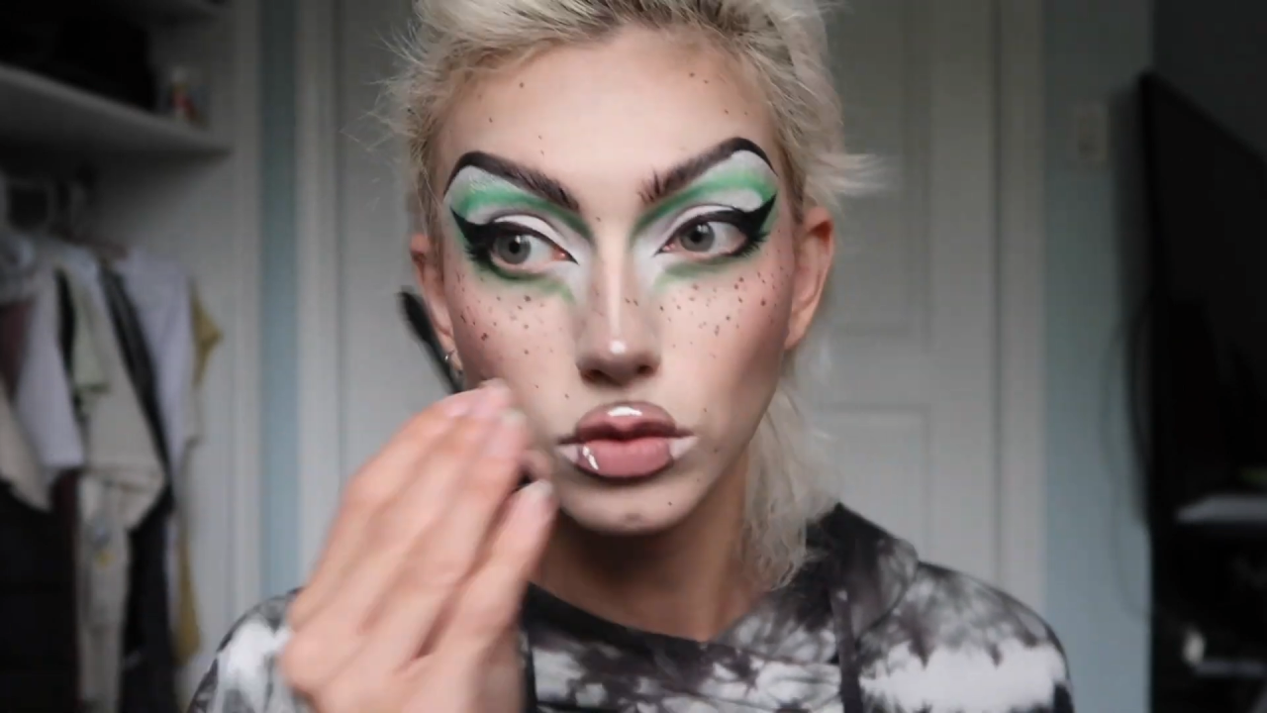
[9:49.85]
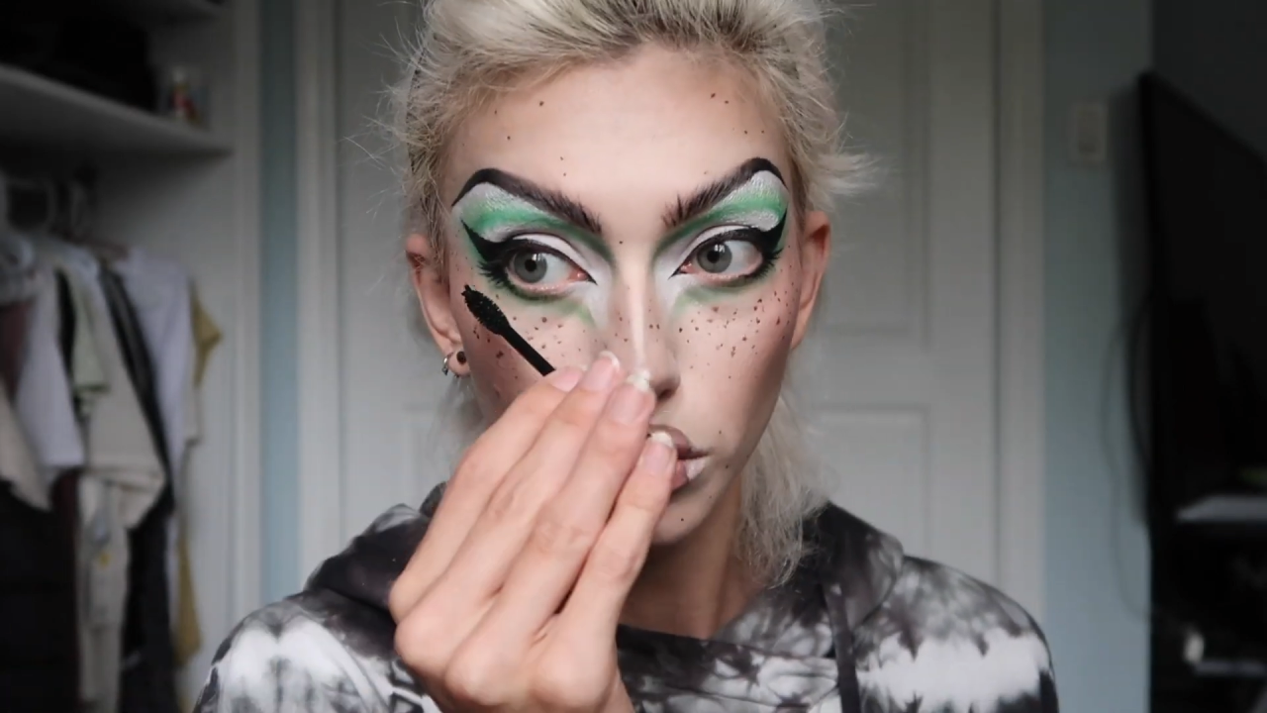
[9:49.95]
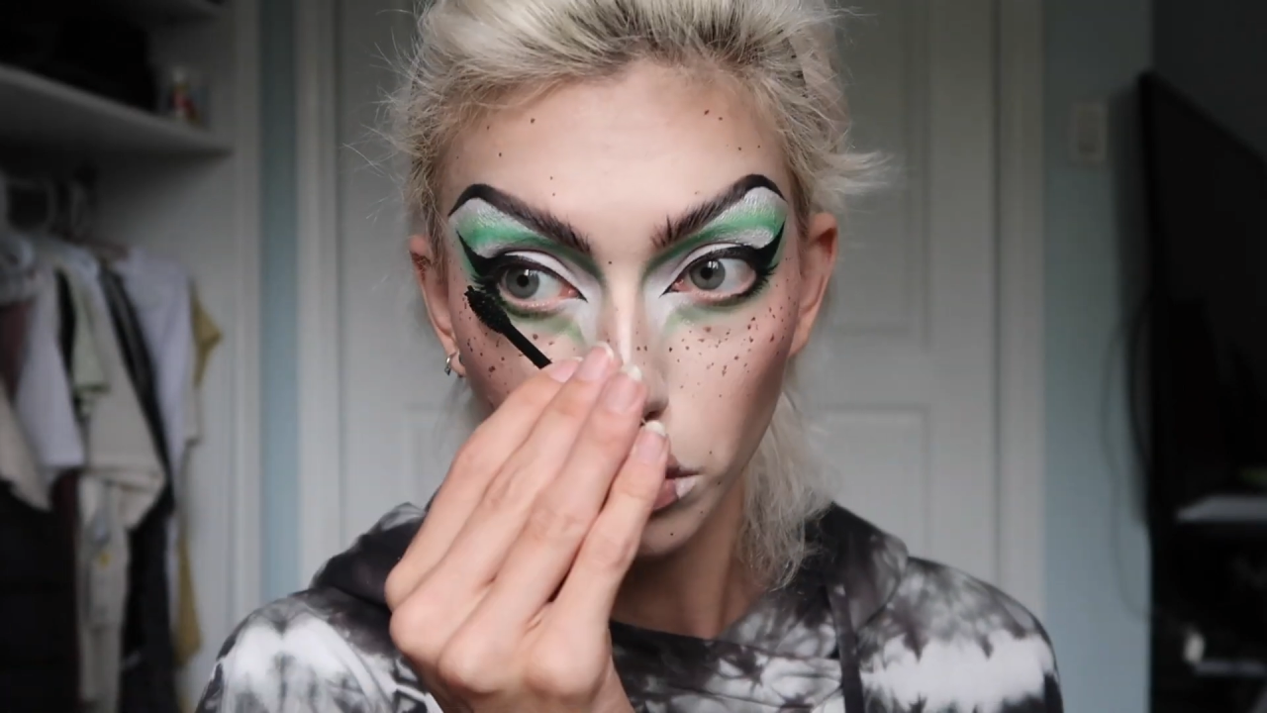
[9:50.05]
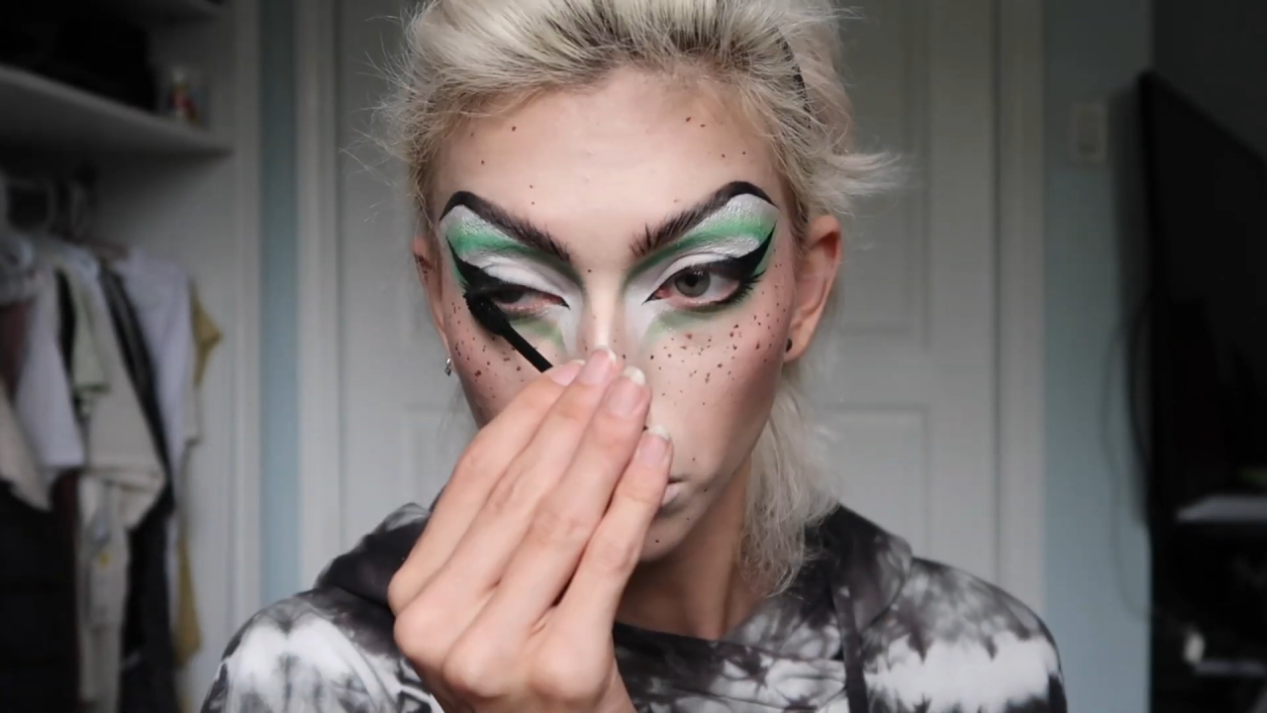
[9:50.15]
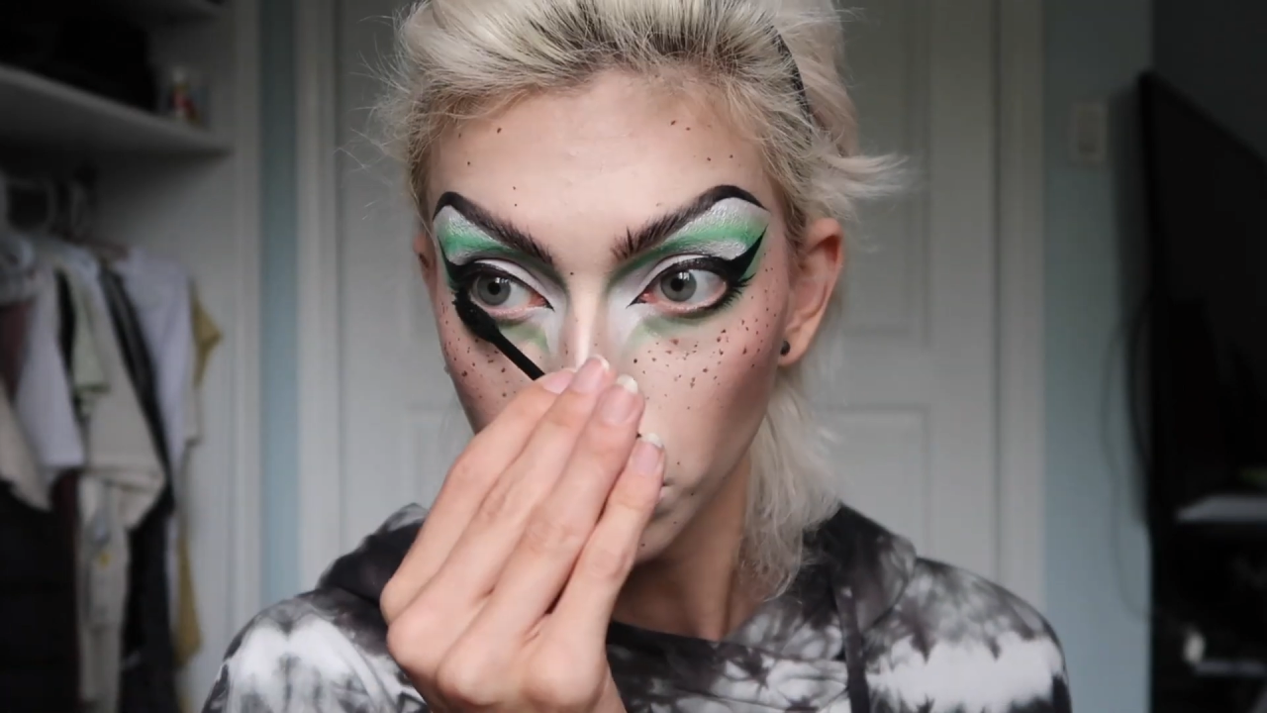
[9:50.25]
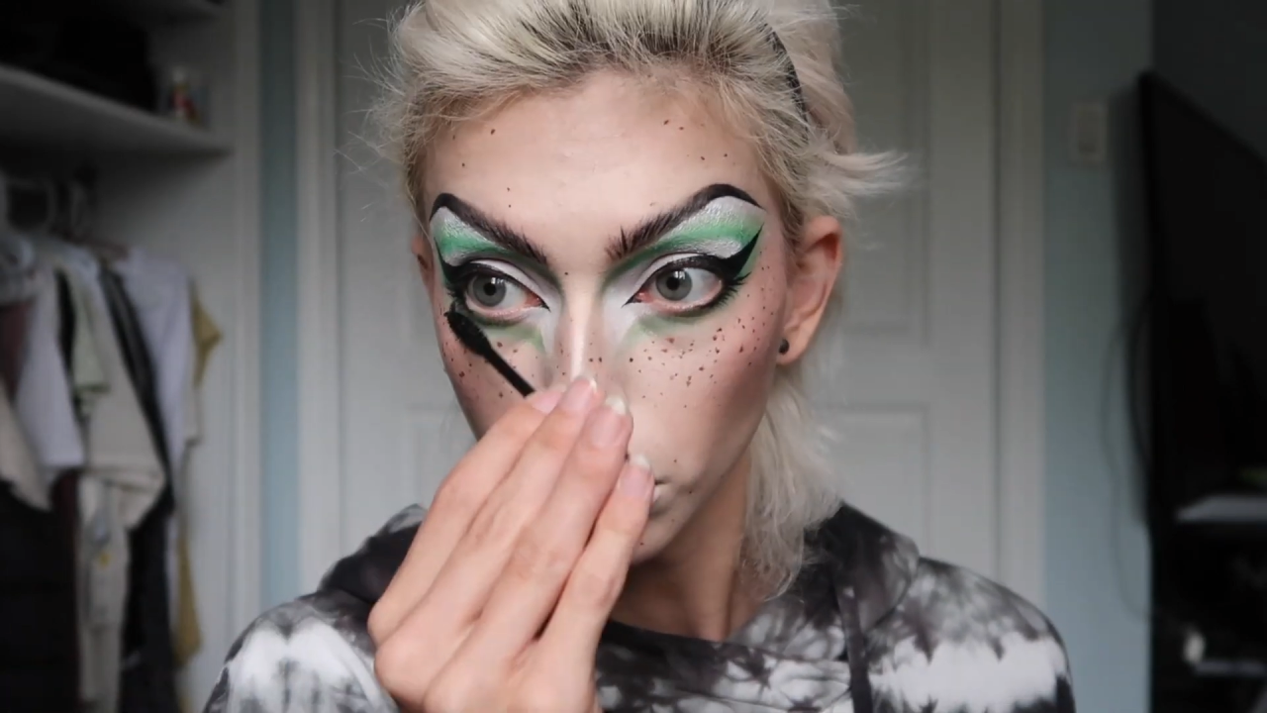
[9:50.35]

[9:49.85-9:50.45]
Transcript: a lot